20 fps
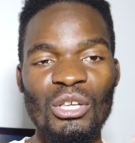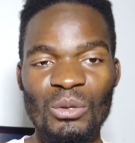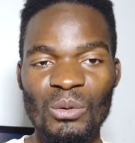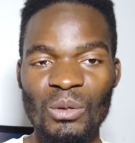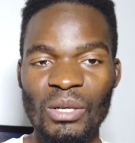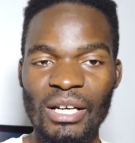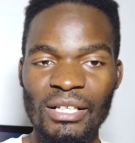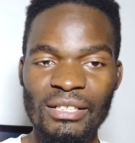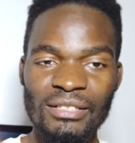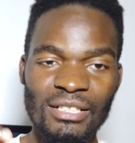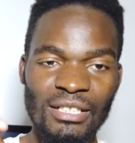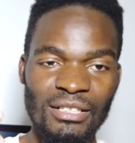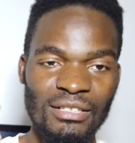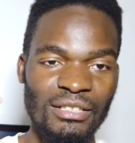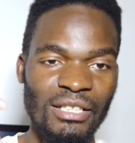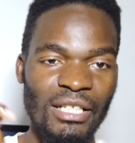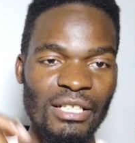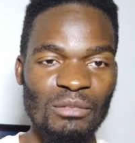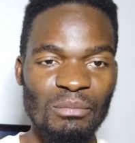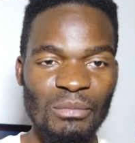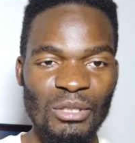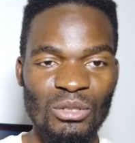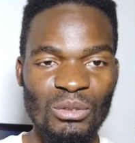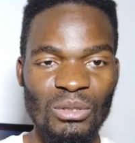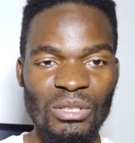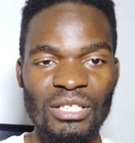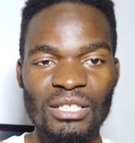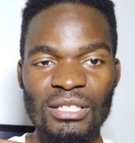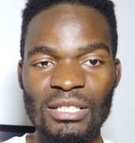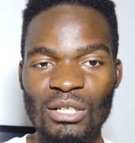you can just let me
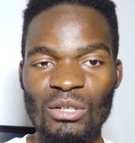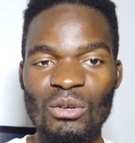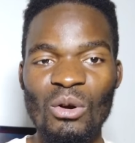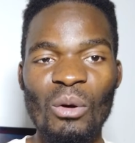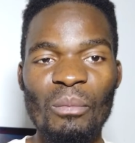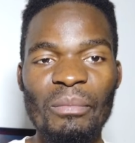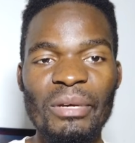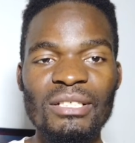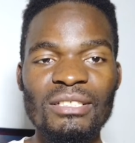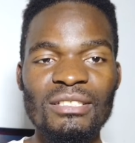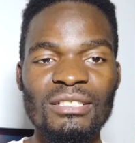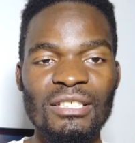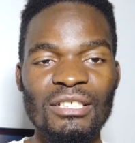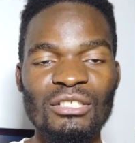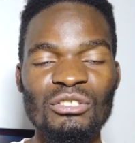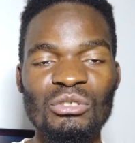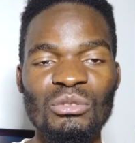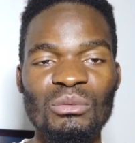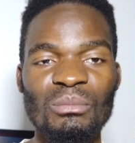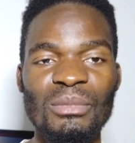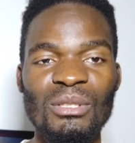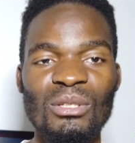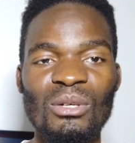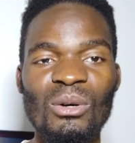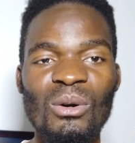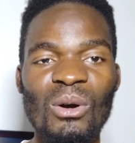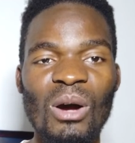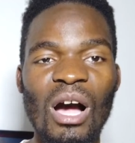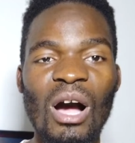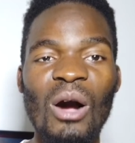know in the comment section
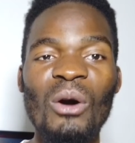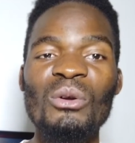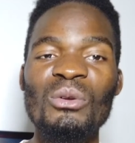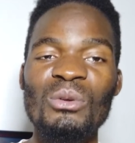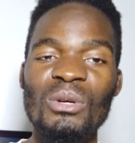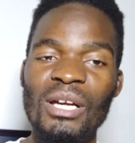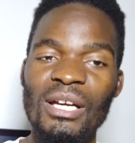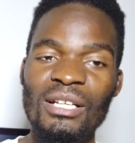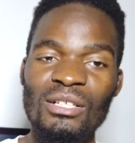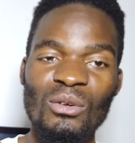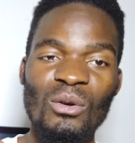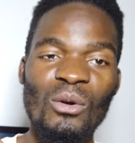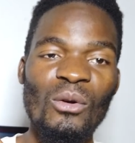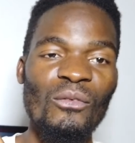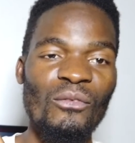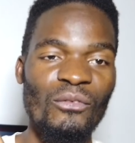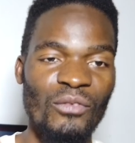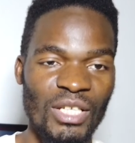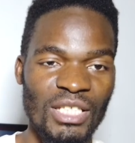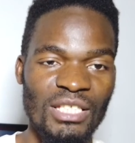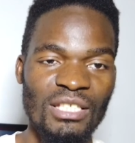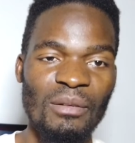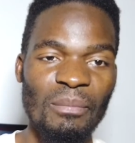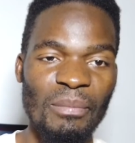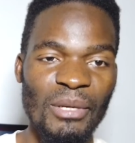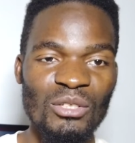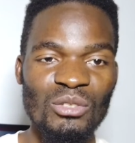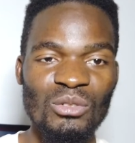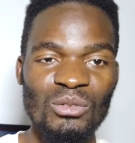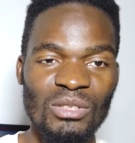below how you can convince a
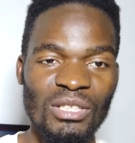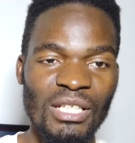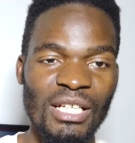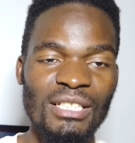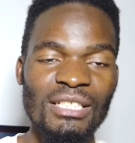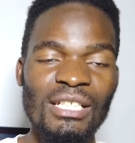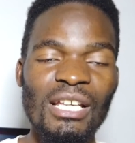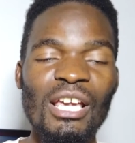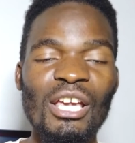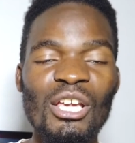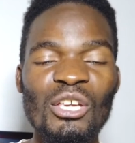person that